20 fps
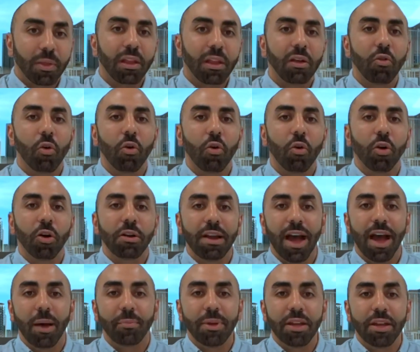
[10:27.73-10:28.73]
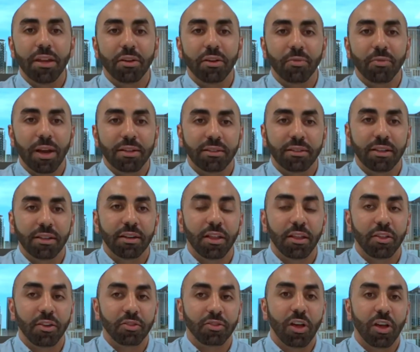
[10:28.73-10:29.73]
or not being
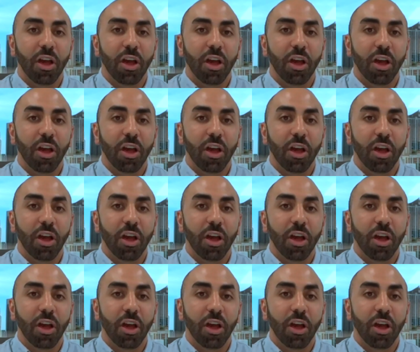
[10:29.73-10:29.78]
arrested. There's